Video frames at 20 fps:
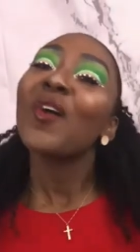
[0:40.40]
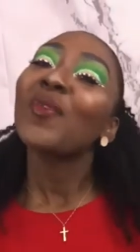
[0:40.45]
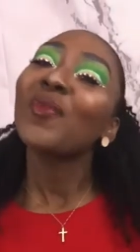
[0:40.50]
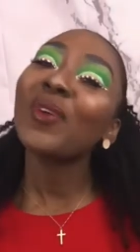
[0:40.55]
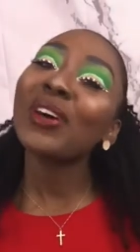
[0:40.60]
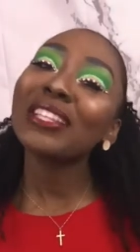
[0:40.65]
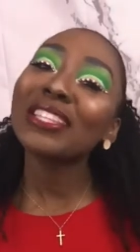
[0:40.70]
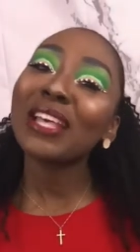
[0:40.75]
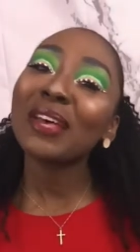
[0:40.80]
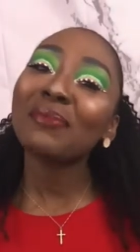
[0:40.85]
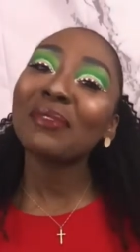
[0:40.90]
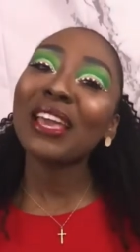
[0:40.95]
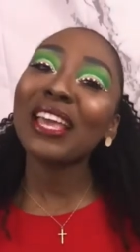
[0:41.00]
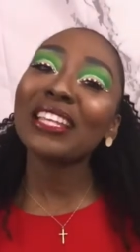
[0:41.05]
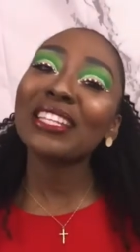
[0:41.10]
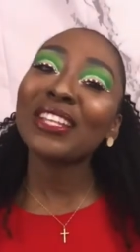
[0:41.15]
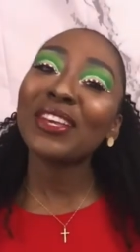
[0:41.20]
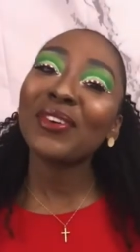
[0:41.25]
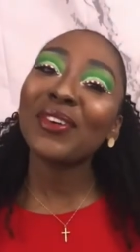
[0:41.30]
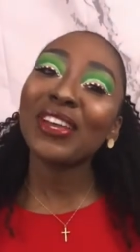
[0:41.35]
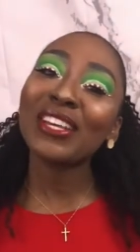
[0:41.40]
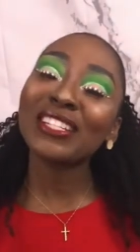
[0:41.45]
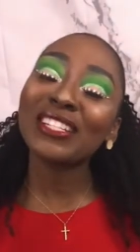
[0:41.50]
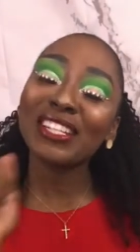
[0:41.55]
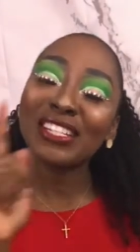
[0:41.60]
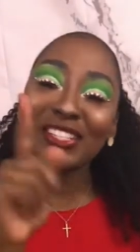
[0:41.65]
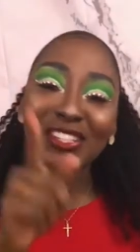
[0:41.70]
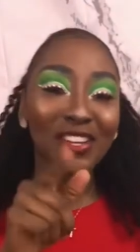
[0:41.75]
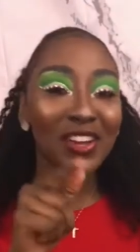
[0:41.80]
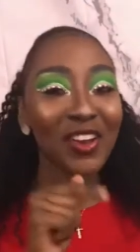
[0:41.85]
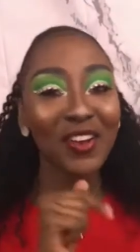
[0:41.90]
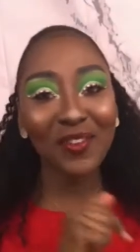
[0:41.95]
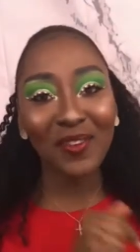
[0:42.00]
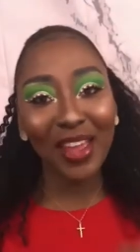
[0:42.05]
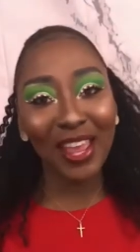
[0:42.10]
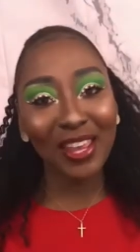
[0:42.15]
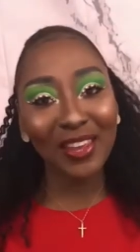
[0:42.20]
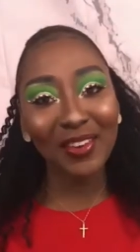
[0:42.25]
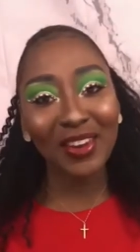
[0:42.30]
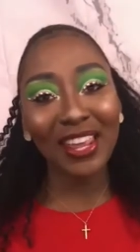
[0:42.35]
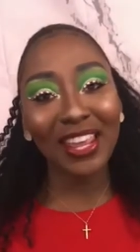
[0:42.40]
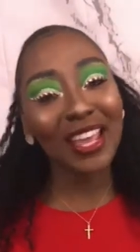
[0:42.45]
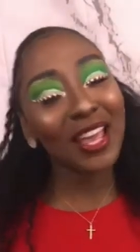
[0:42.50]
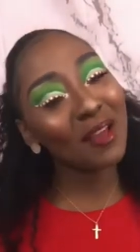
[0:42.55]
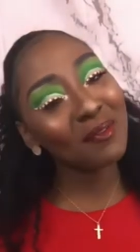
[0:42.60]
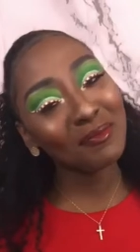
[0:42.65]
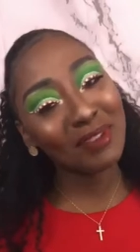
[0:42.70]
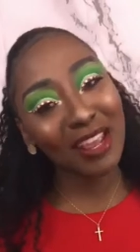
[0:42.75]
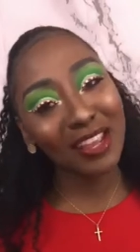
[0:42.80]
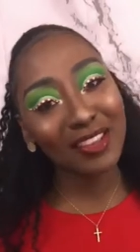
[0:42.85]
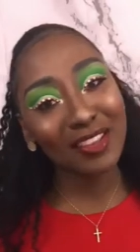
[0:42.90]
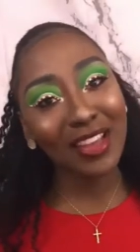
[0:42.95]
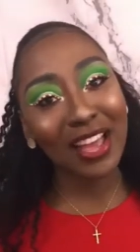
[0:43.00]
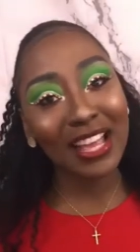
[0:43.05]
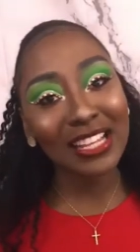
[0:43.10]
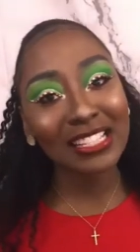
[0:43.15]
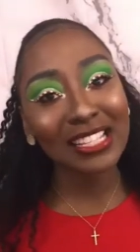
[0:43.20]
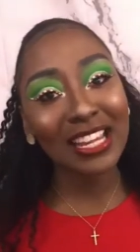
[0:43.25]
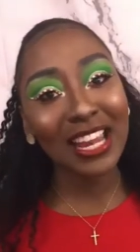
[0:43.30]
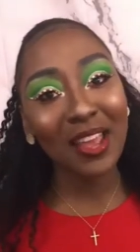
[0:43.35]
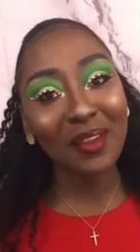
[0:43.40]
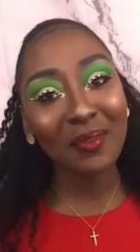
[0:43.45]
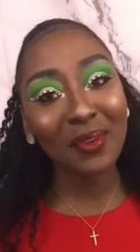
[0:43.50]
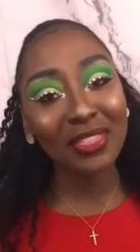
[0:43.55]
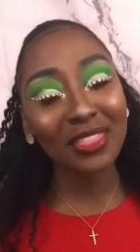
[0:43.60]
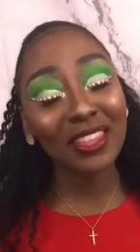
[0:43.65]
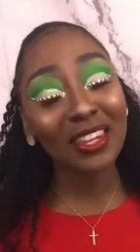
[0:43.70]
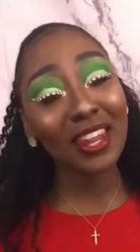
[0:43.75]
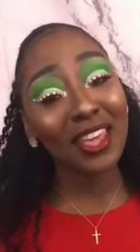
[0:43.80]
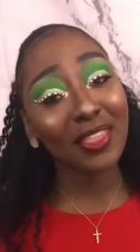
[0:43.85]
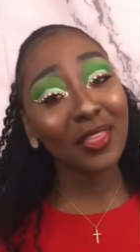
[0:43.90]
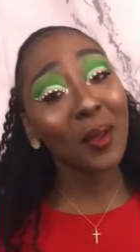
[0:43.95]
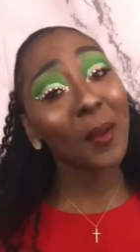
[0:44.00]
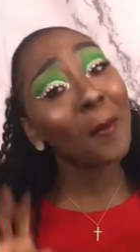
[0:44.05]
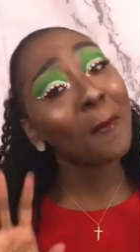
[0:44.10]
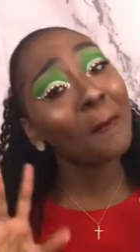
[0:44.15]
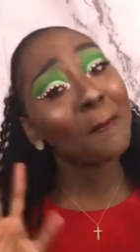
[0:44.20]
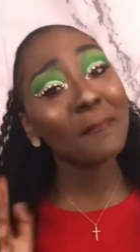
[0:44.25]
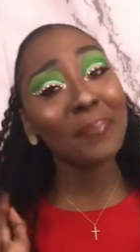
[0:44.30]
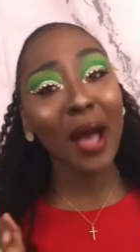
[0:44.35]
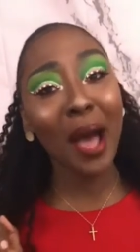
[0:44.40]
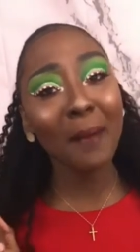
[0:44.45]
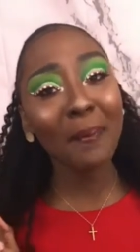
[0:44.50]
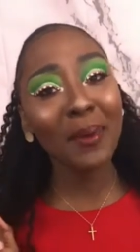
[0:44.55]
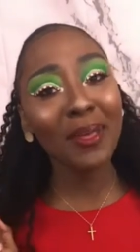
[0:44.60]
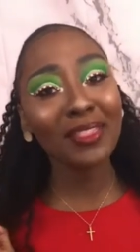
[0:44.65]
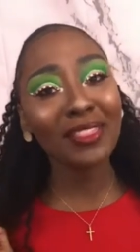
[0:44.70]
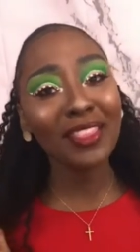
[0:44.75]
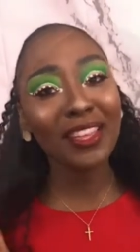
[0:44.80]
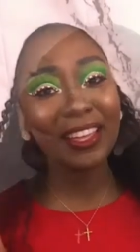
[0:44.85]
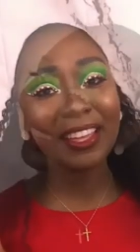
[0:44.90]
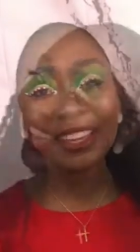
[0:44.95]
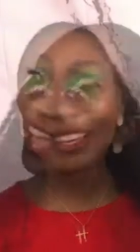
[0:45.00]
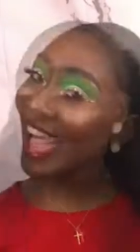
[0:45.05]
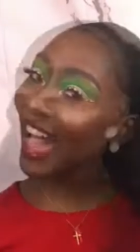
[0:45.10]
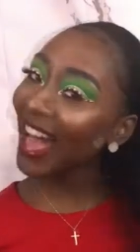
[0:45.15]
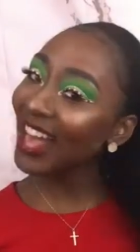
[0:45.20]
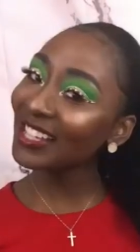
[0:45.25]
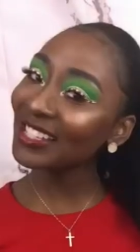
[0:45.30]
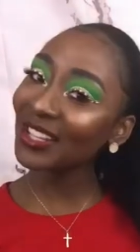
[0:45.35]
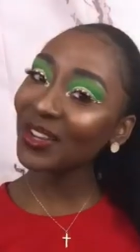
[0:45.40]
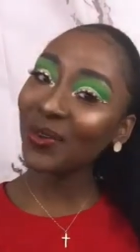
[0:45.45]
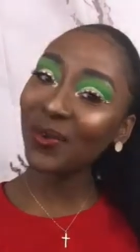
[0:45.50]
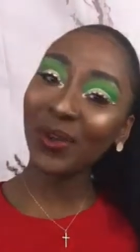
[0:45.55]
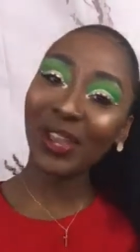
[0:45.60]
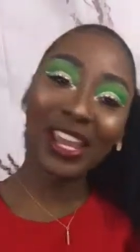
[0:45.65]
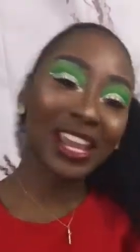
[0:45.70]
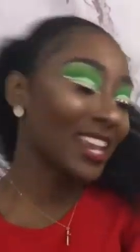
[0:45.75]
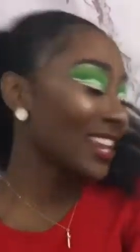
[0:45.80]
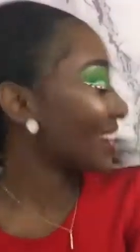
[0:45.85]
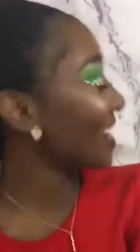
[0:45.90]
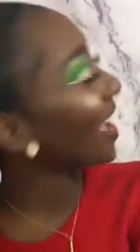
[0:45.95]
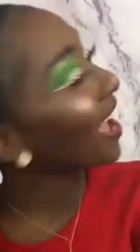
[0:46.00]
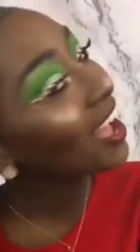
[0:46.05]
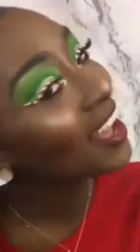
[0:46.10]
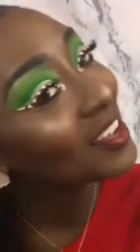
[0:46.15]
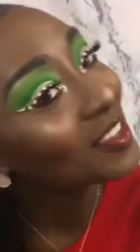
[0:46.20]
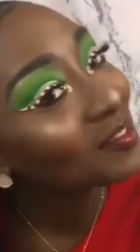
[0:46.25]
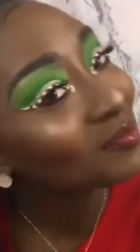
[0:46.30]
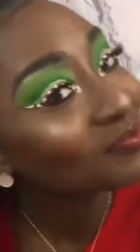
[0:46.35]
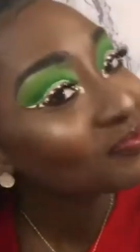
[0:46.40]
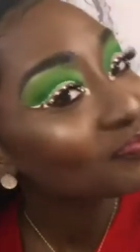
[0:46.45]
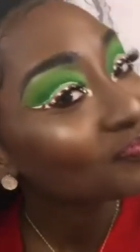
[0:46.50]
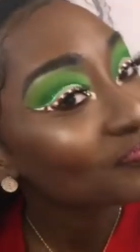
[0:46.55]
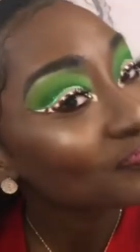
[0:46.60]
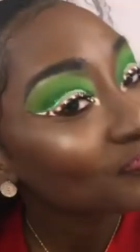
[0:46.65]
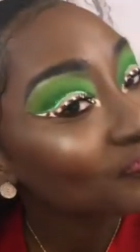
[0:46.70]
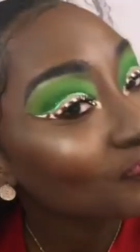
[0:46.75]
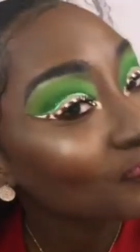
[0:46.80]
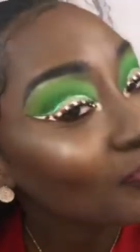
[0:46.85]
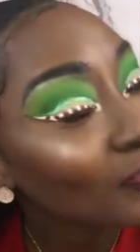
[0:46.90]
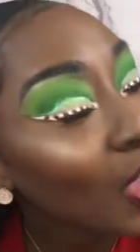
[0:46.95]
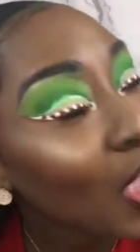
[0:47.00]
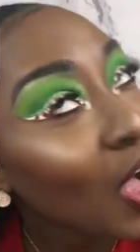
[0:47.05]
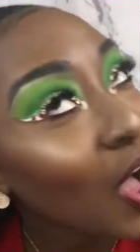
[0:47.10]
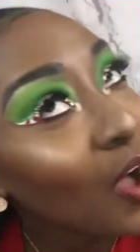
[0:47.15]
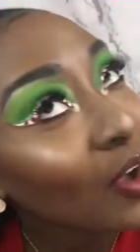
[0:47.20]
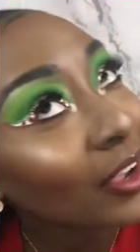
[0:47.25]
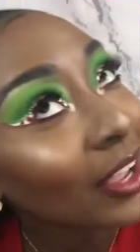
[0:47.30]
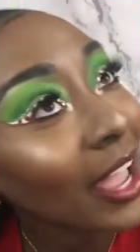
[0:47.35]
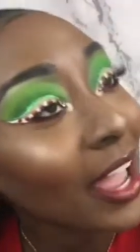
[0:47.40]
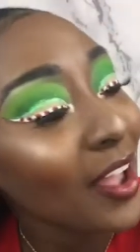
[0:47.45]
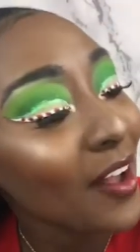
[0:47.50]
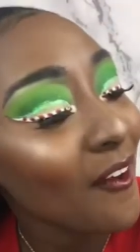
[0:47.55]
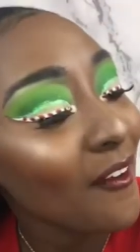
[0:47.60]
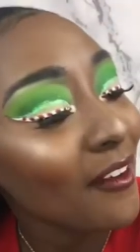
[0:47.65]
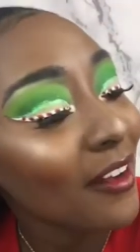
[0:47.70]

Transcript: What's up, kings and queens? Just your girl Ray Unique coming at you guys today with another poppin' look. Yes, queen. Okay.